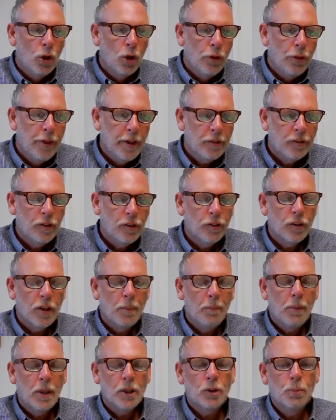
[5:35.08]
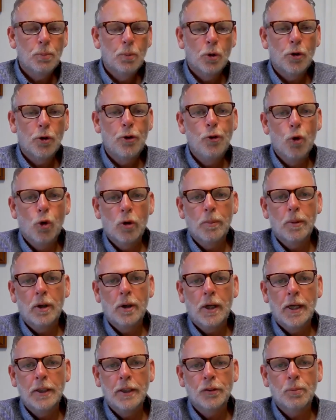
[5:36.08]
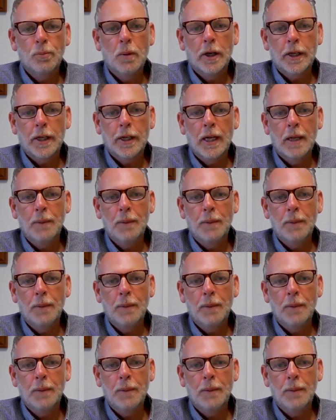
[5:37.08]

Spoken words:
this is a much more normalized market.